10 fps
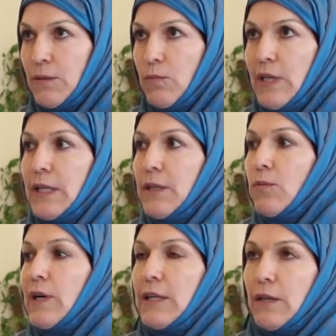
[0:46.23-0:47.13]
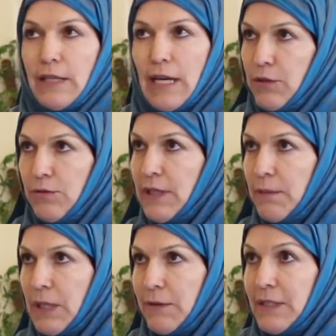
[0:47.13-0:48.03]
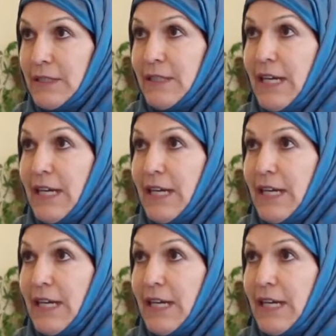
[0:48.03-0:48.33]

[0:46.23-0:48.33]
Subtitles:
Why can't you get married? It's